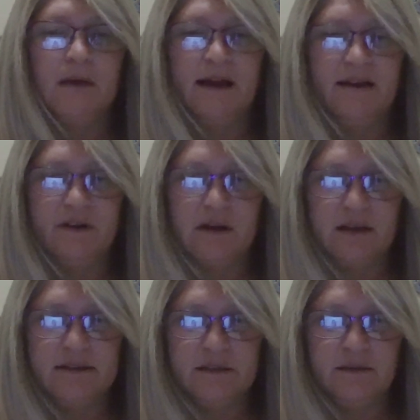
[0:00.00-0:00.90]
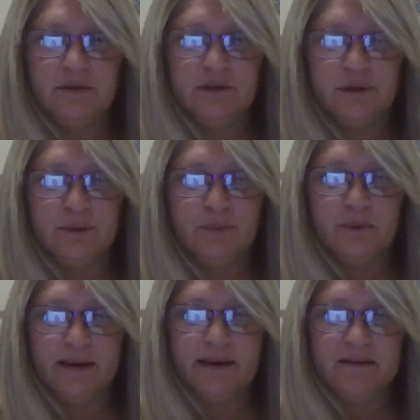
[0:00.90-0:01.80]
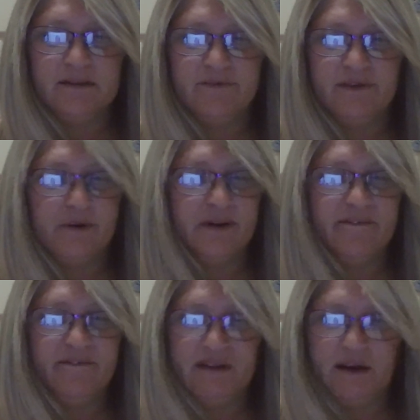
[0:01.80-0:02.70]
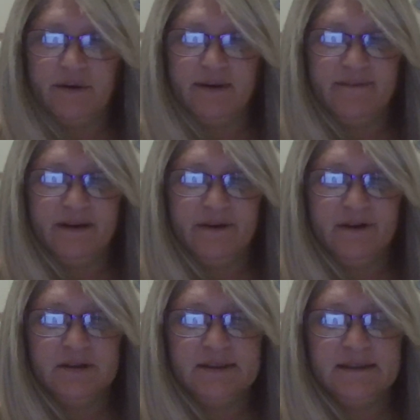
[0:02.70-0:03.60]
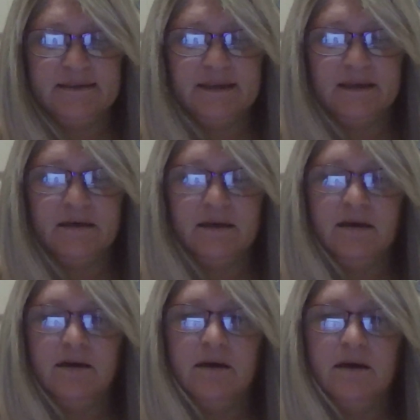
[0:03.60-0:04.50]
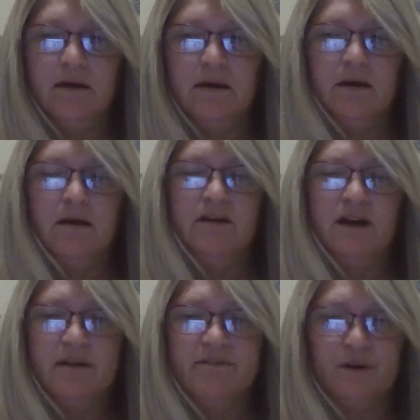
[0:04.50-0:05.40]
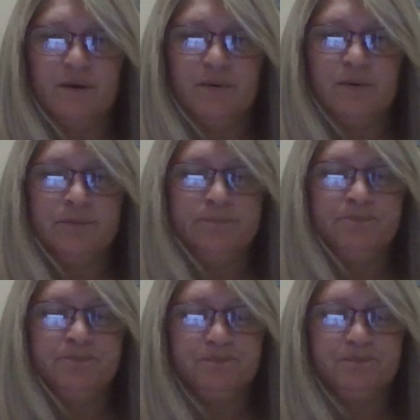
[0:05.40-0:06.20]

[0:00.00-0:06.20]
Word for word: I have a cousin whose little boy is very, very, very autistic, nonverbal.